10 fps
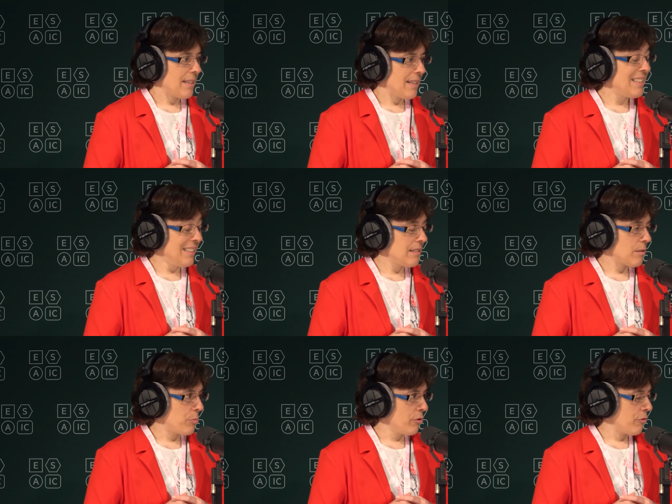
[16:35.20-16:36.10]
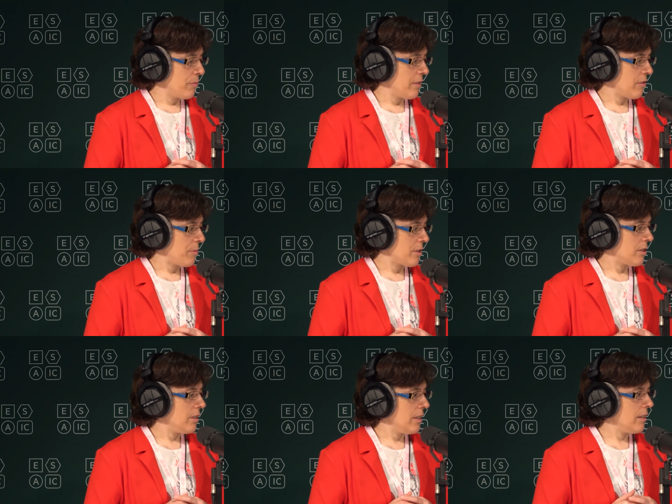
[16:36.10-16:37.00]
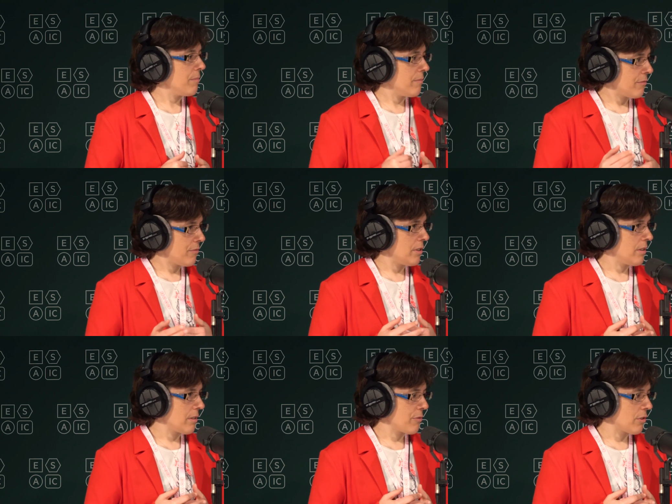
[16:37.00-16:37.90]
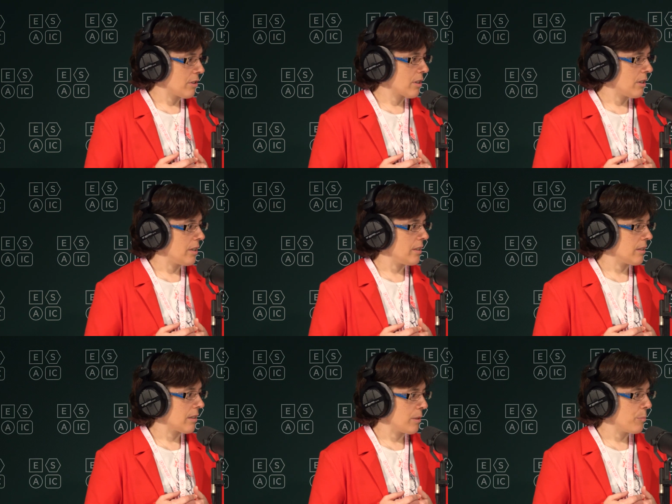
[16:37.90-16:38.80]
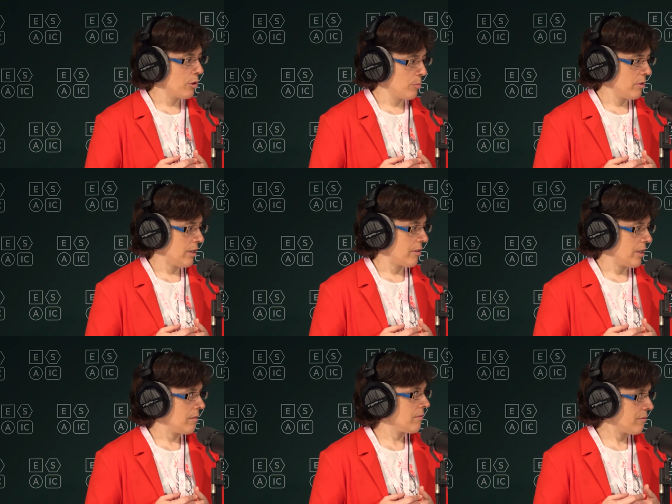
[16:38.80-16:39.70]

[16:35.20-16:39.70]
it needs improvement, especially for cardiac and pulmonary